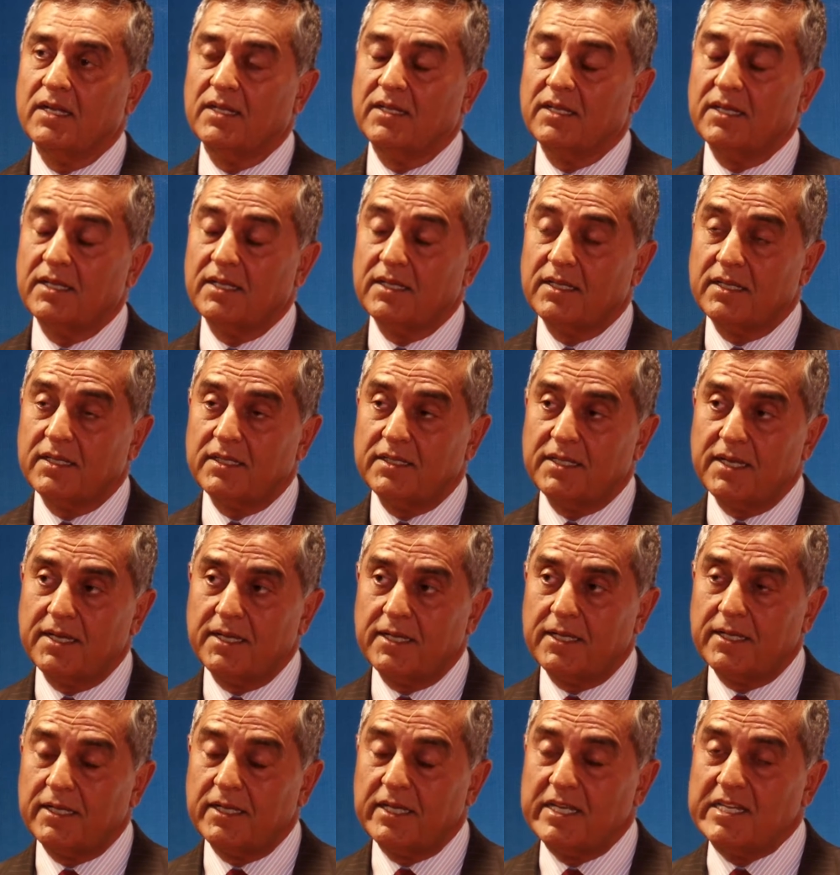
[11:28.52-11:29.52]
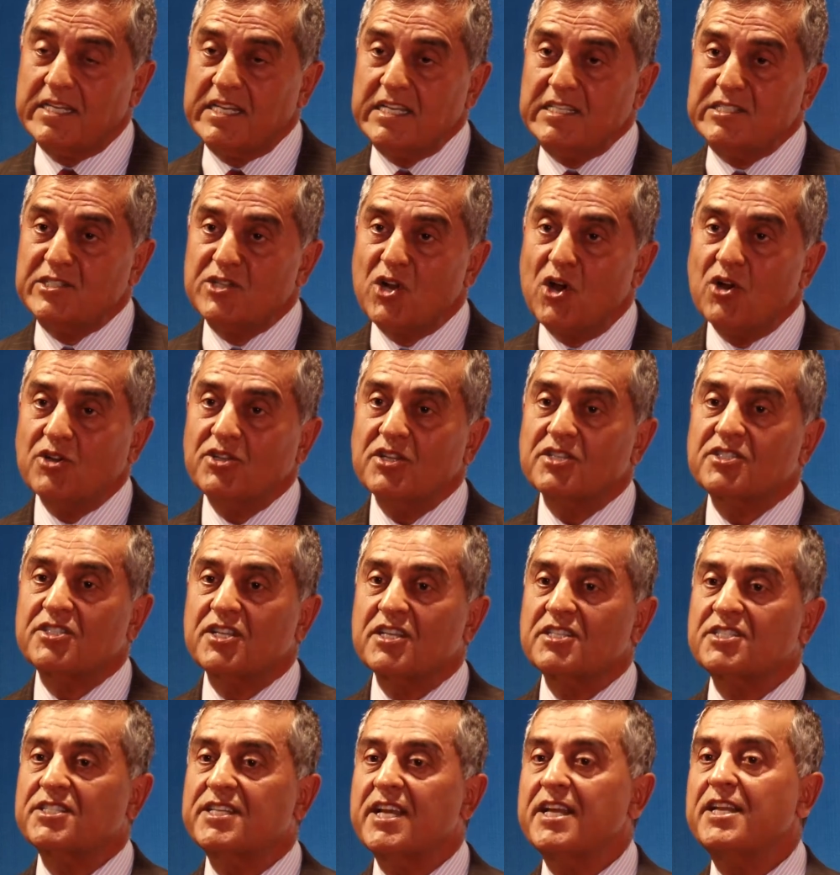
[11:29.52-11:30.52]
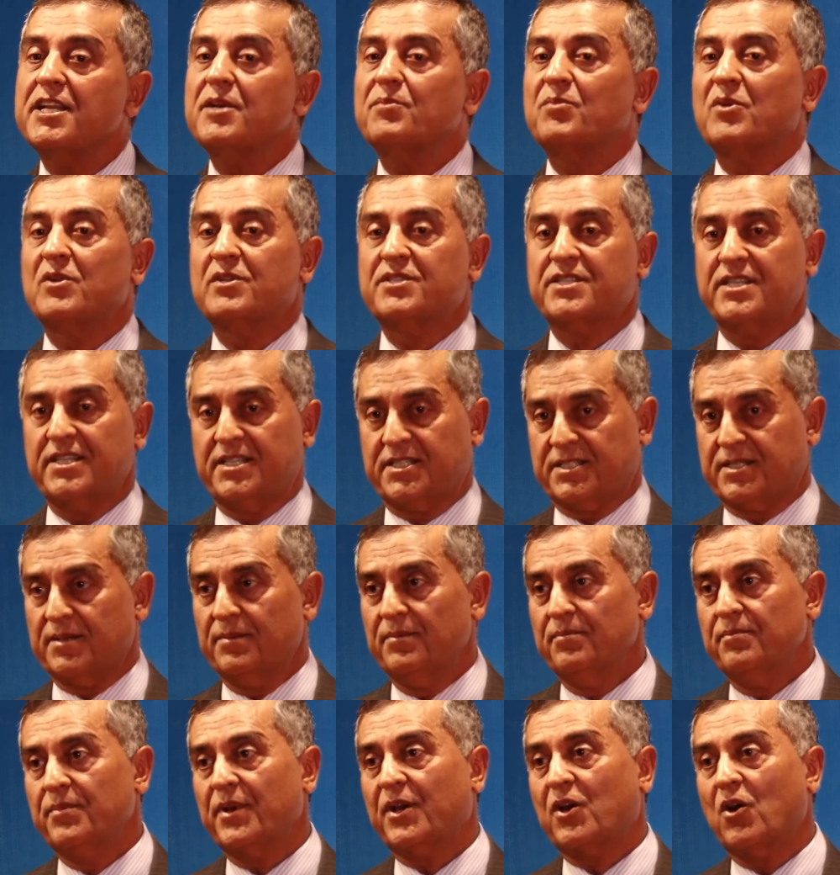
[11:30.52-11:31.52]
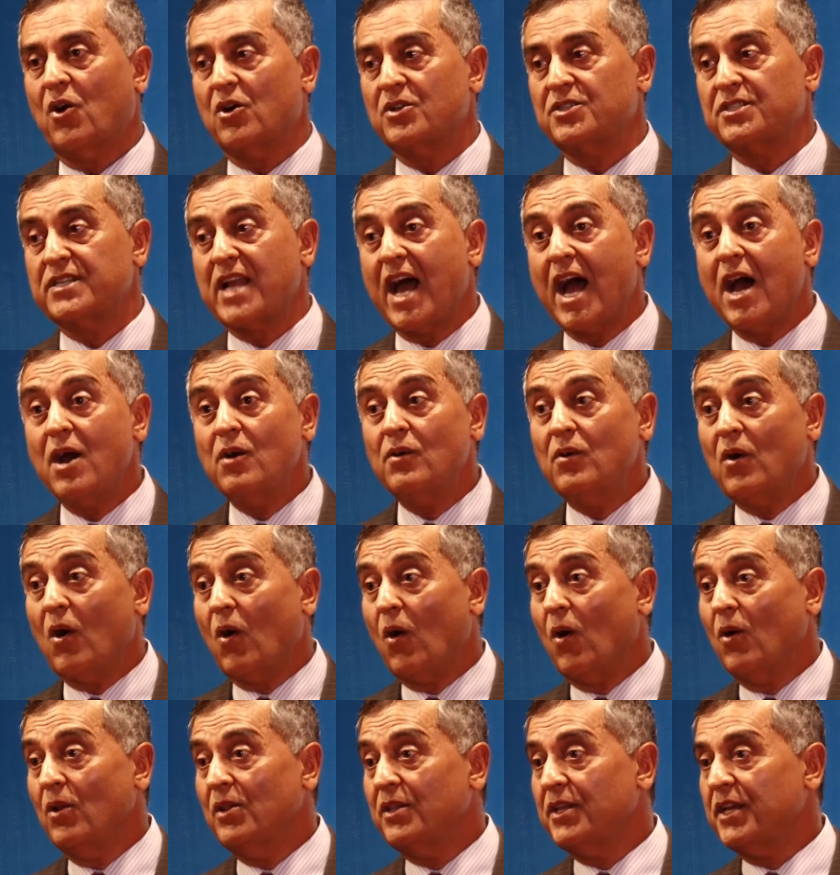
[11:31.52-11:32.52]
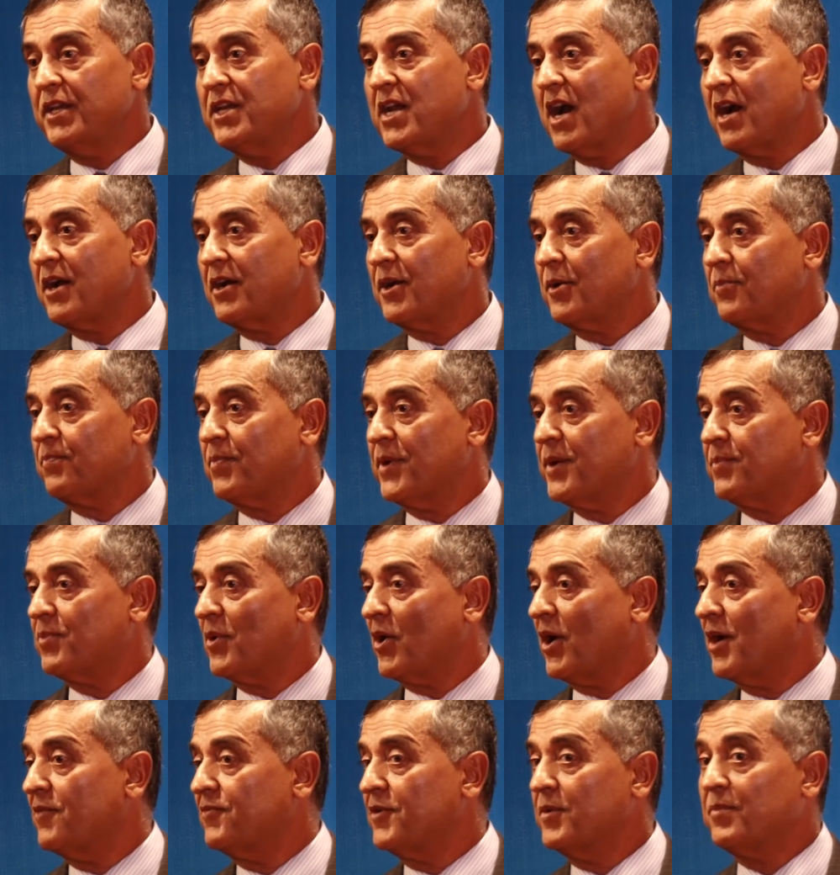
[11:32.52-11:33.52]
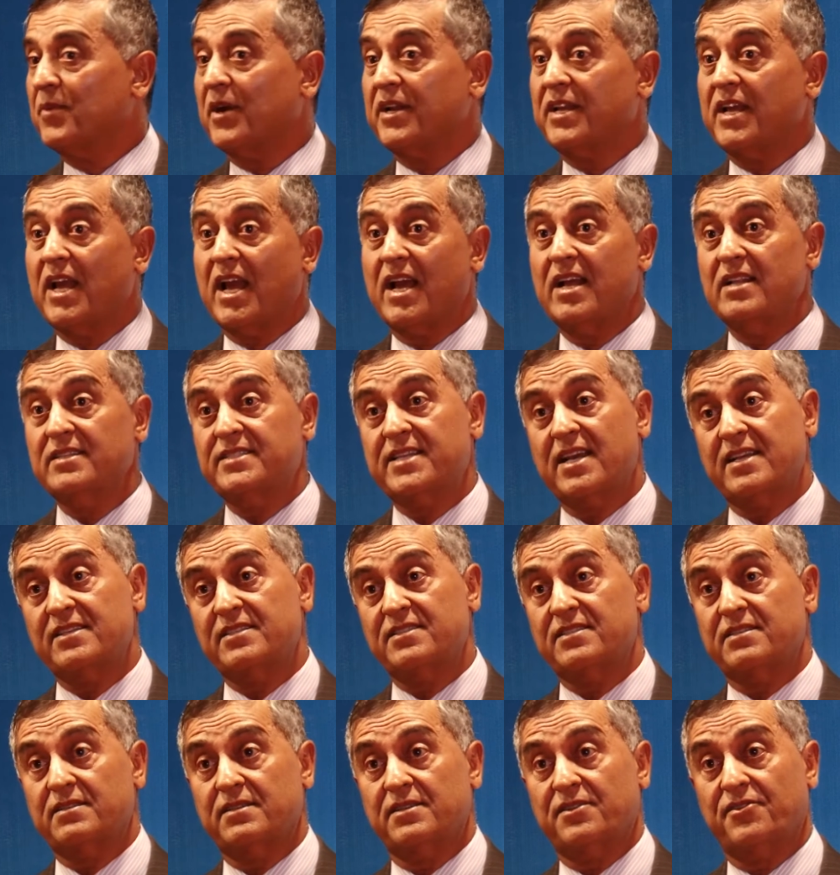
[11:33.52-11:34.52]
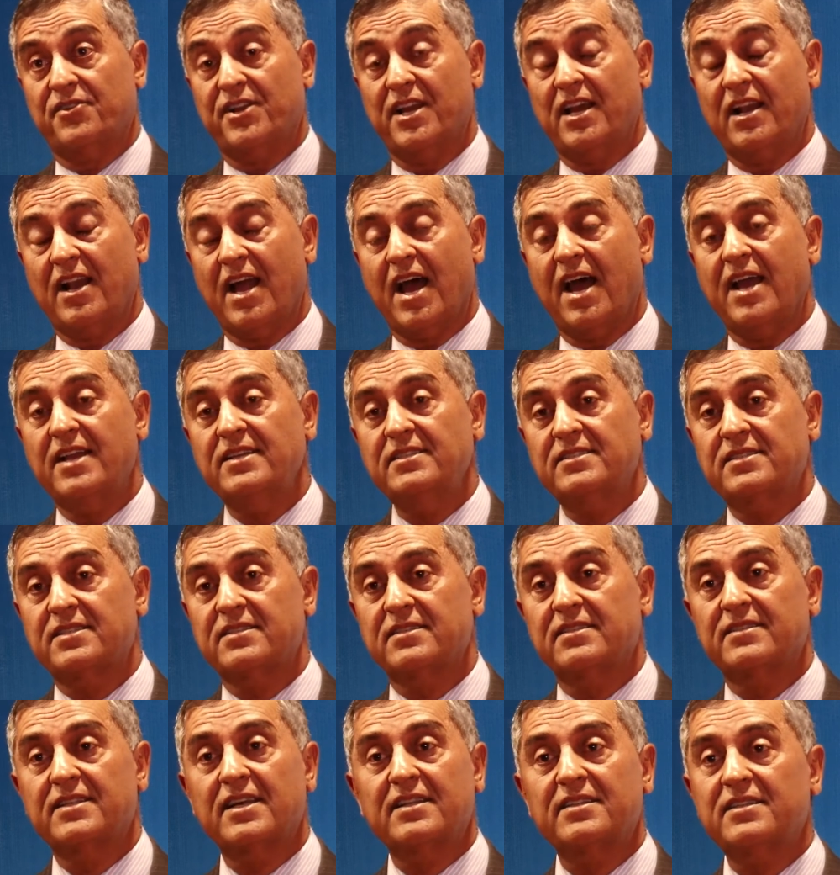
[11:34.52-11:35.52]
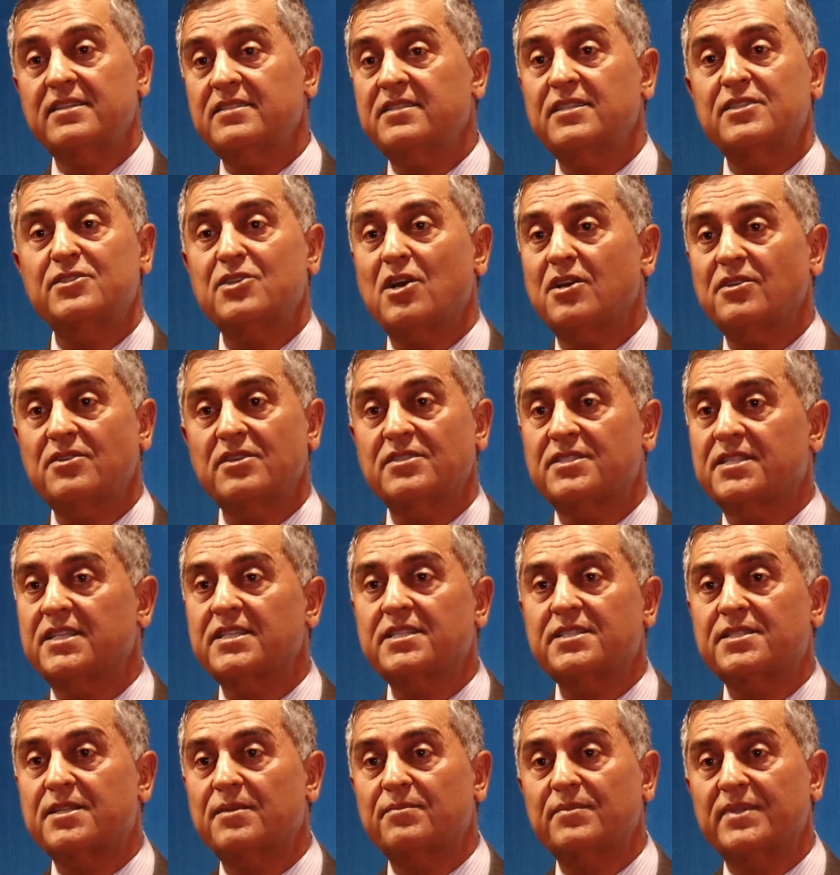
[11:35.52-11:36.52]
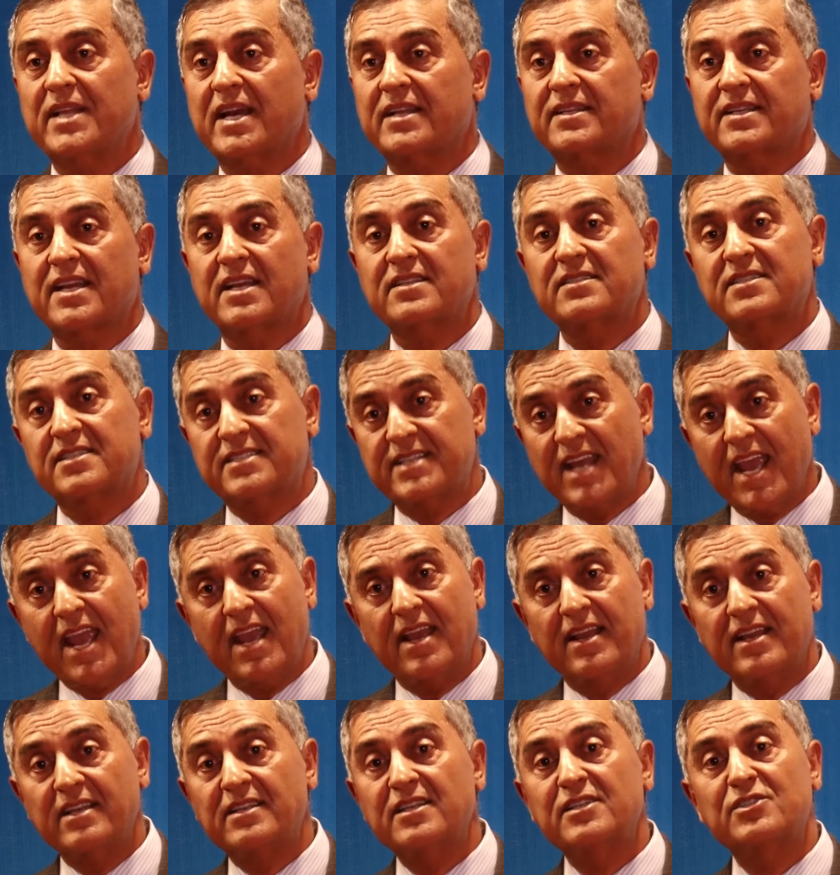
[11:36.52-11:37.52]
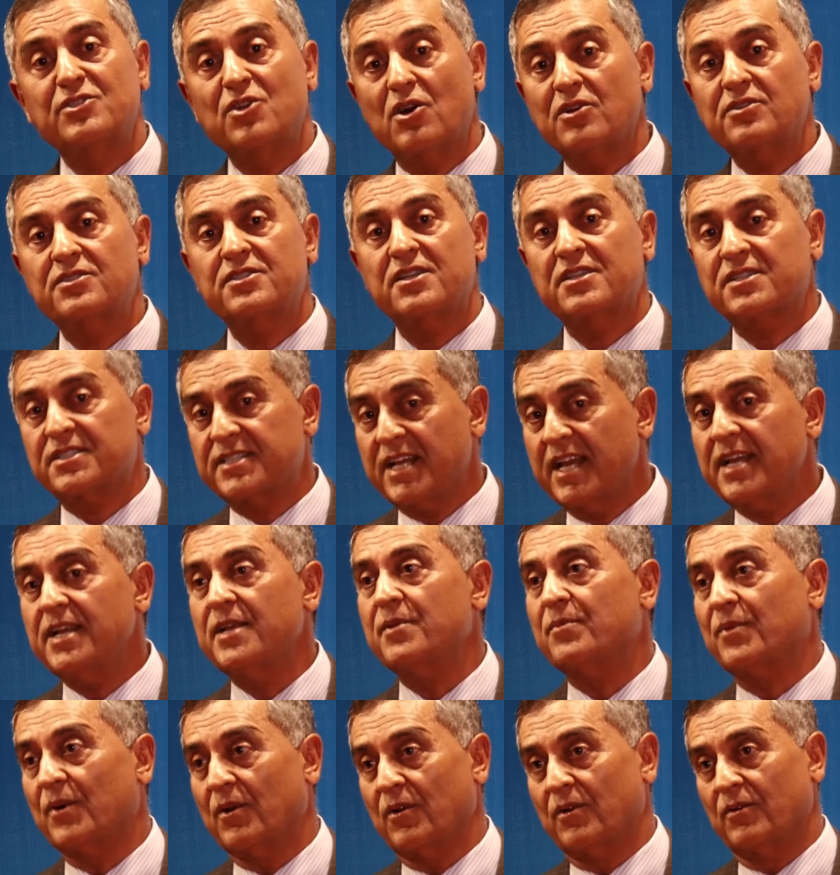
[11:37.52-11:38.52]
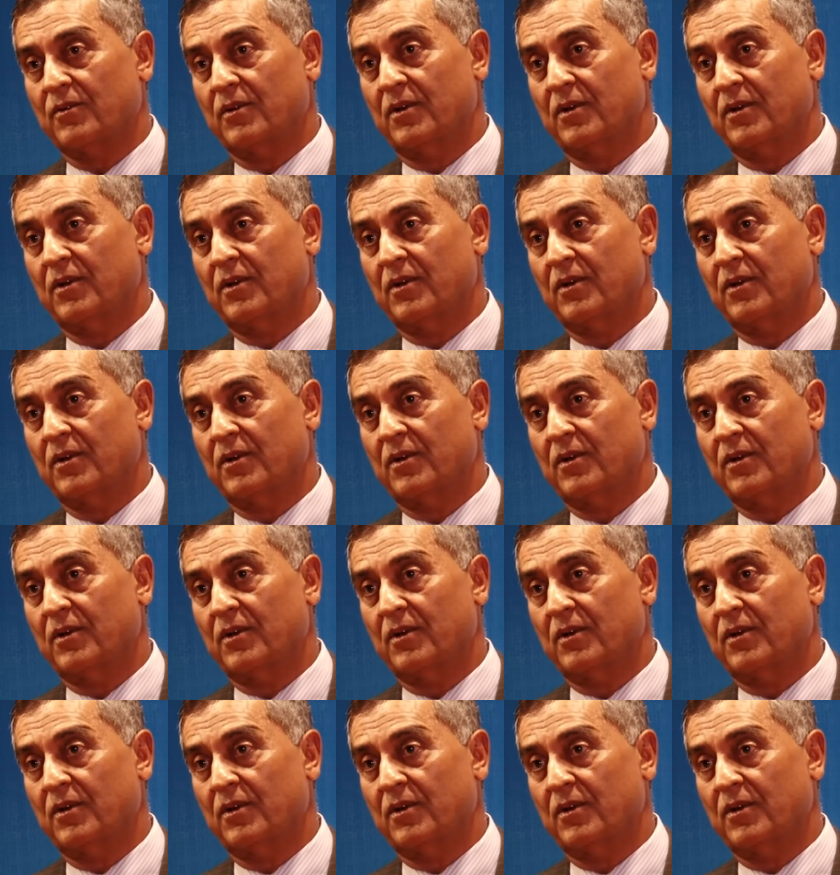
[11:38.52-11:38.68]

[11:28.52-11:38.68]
it is not a sustainable system, because now all the younger people, everybody else has realized that this is not a system that can stay. It is not sustainable.